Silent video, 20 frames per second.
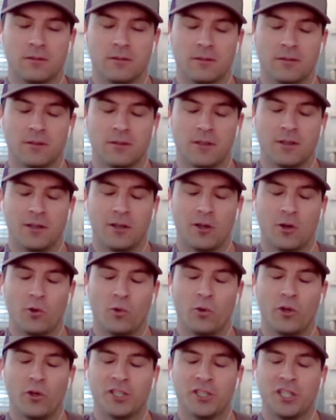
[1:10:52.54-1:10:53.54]
See where.
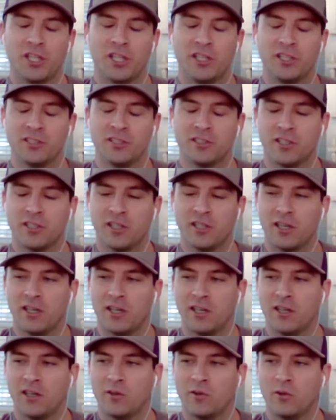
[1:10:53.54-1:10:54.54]
Which is
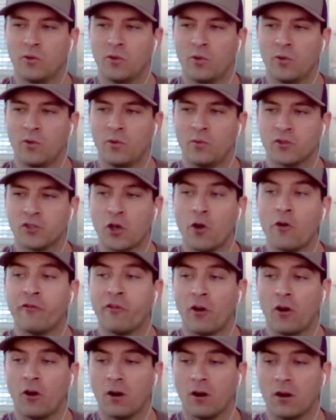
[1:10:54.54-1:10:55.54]
uh, so
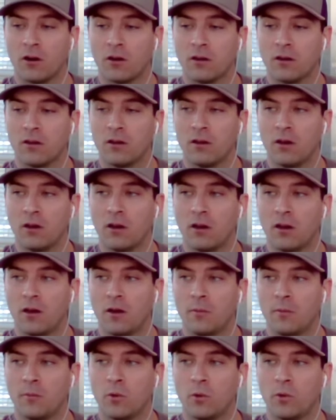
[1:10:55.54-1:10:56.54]
far
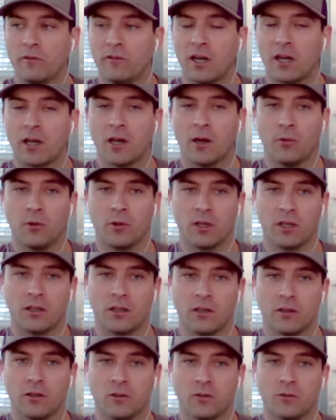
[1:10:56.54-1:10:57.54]
um, we've had a couple get
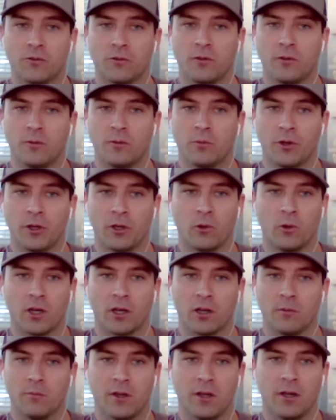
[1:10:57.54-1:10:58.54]
killed pretty
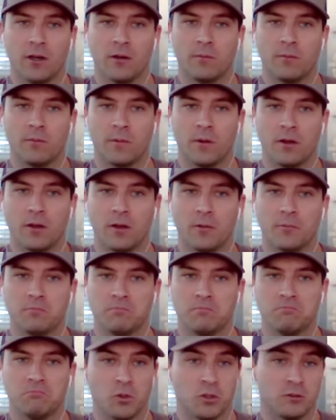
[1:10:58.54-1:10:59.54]
quick up there,
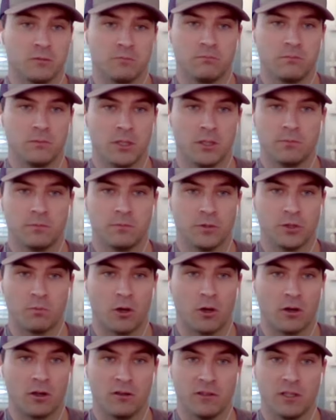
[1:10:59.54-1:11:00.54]
um, which you know
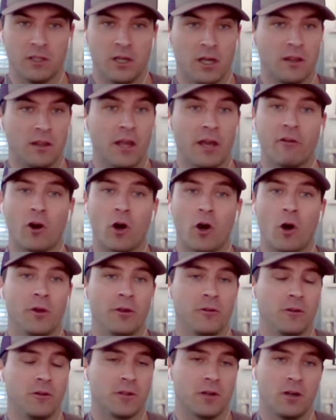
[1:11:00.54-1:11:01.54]
is part of it. They've
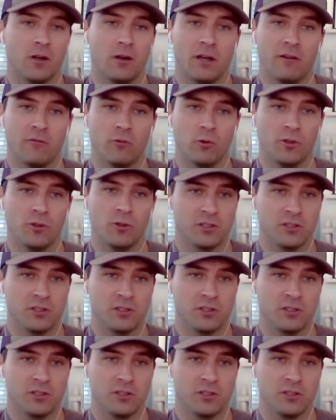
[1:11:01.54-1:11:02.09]
all been returned.